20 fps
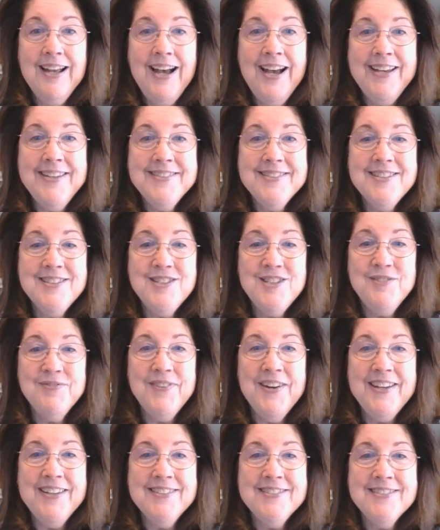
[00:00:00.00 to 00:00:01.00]
Hi, Stitchy
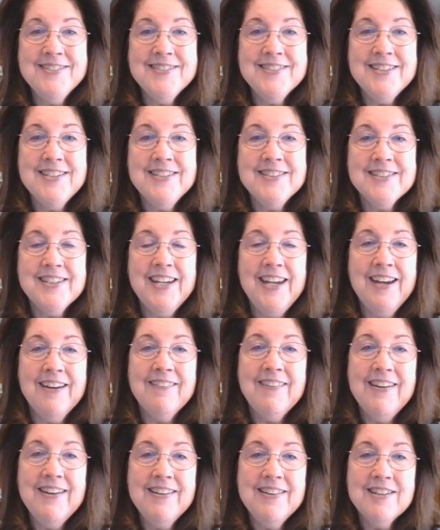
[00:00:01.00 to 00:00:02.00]
friends. It's
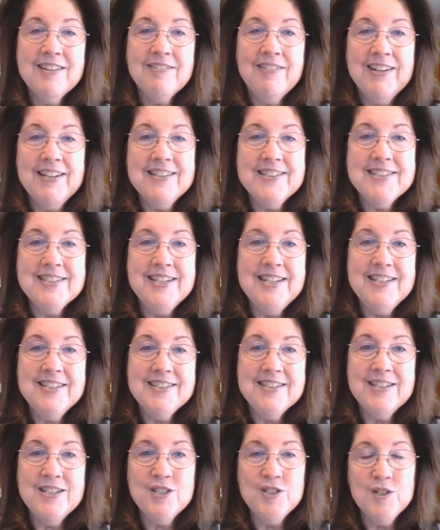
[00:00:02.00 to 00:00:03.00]
Kara, the Granite State
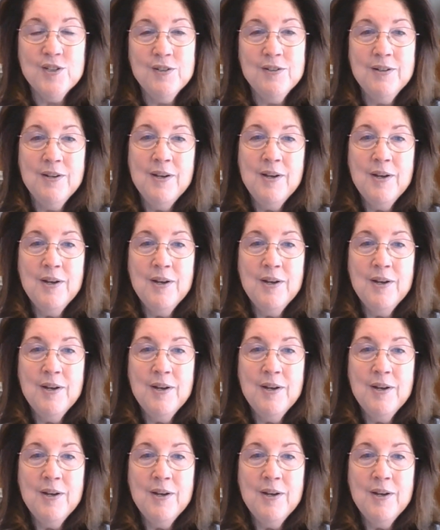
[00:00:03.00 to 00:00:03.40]
Stitcher,